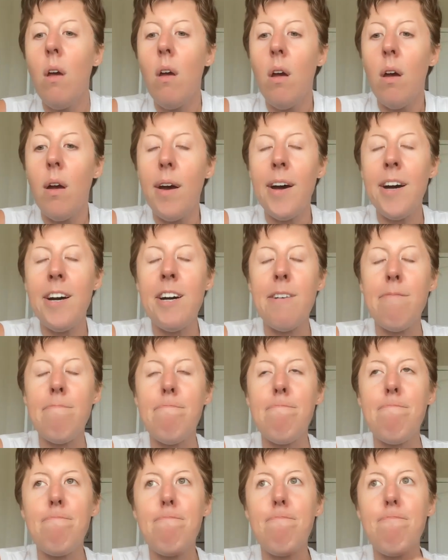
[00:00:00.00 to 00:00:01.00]

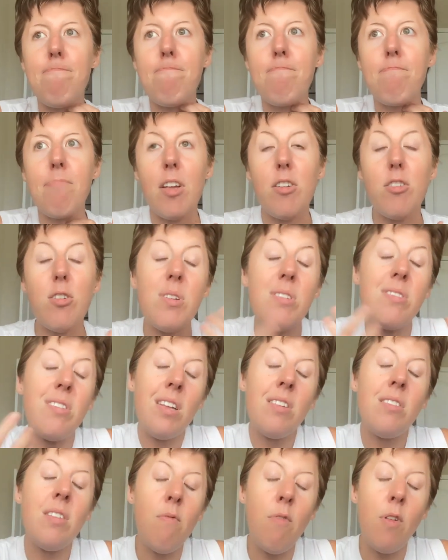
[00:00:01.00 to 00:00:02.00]
So
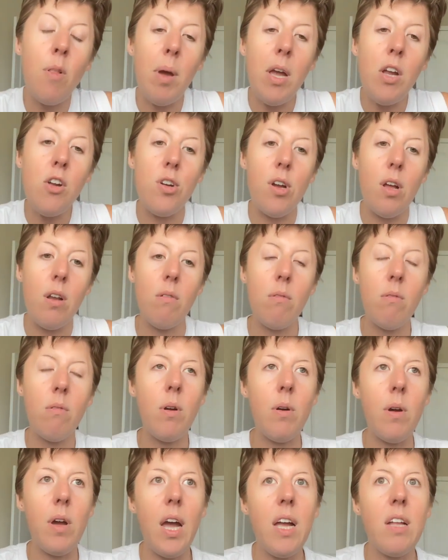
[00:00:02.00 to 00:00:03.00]
it's inflammation.
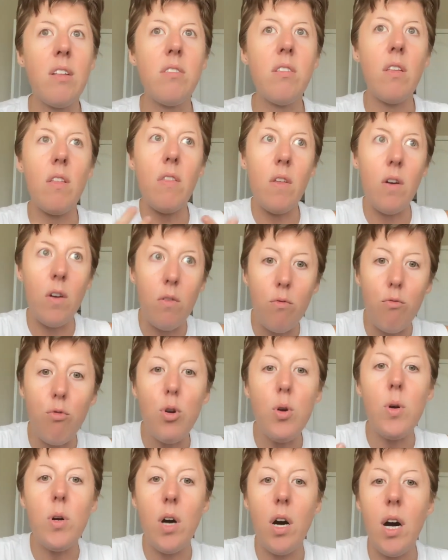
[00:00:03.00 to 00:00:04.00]
Okay. It's the
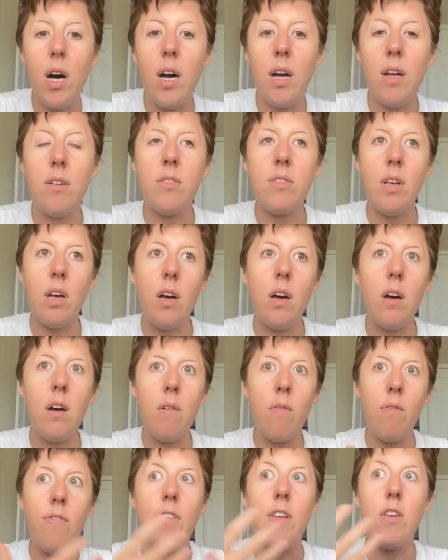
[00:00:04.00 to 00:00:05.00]
root cause
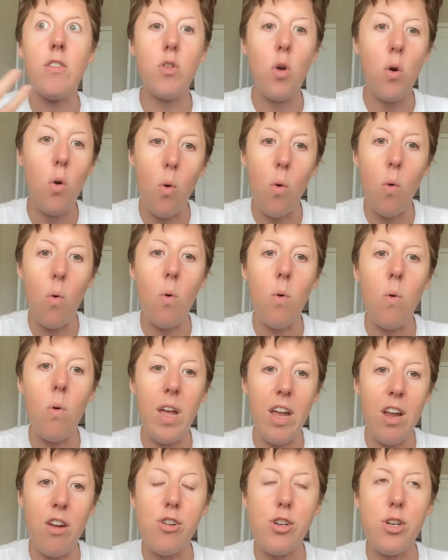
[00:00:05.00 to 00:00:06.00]
of this whole
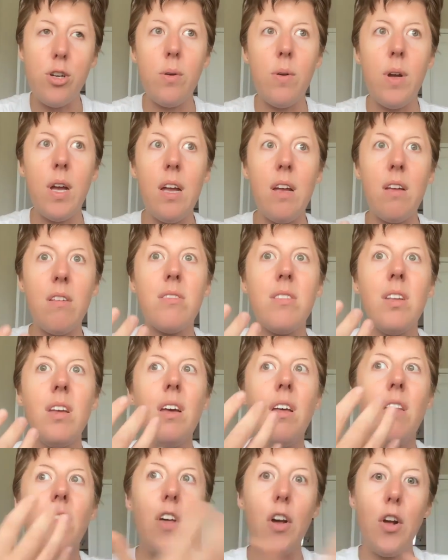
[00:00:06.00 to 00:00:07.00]
issue is
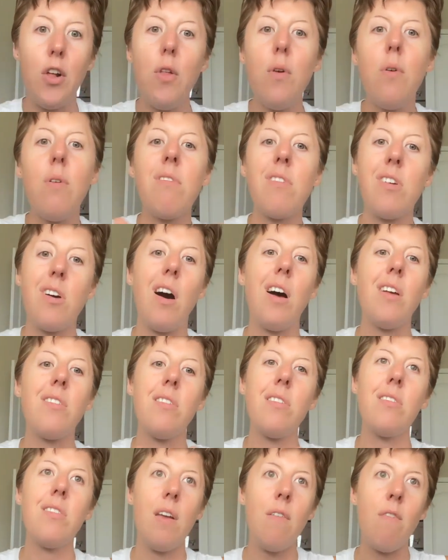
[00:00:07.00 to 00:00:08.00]
the gluten
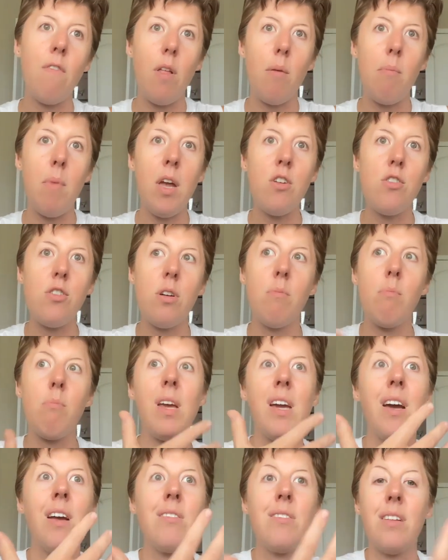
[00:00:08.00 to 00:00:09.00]
causes inflammation
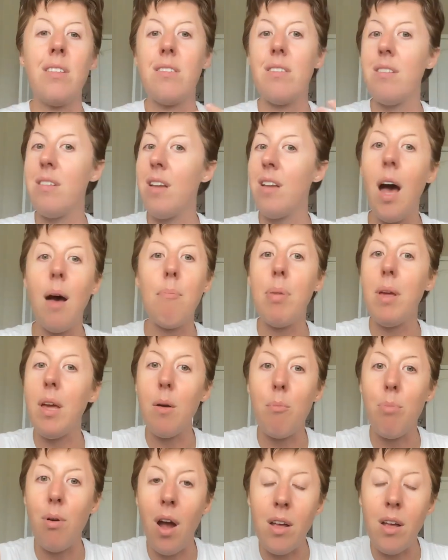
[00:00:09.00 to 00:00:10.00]
because it's not
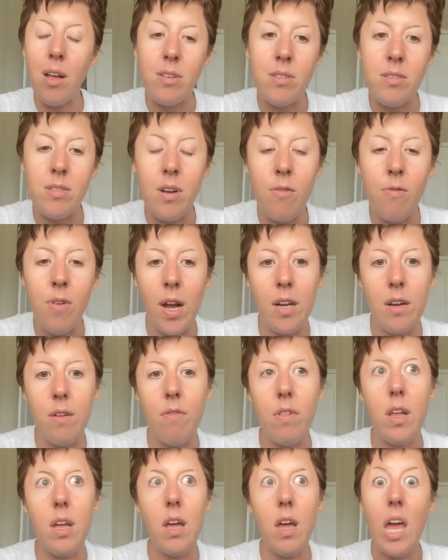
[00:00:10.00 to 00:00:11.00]
being processed
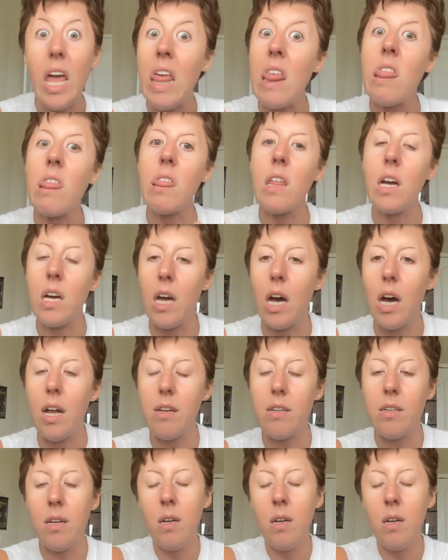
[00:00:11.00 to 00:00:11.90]
effectively in the gut.